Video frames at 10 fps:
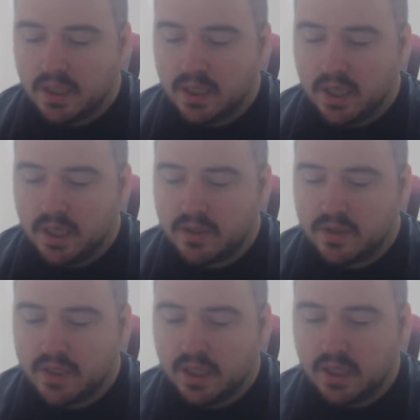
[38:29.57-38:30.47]

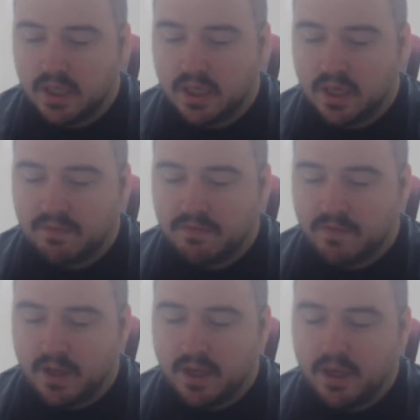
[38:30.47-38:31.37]
Interestingly enough,
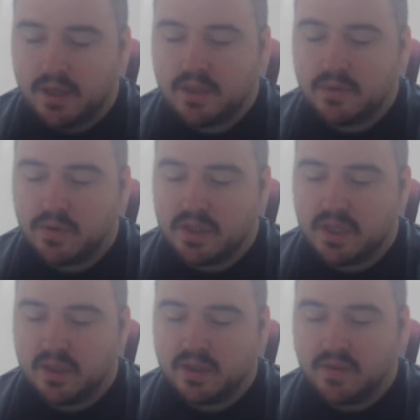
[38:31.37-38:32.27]
Switch
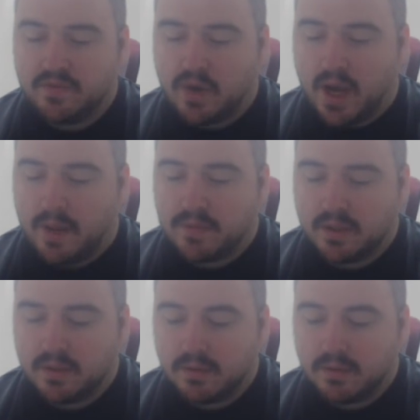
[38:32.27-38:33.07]
sales have dropped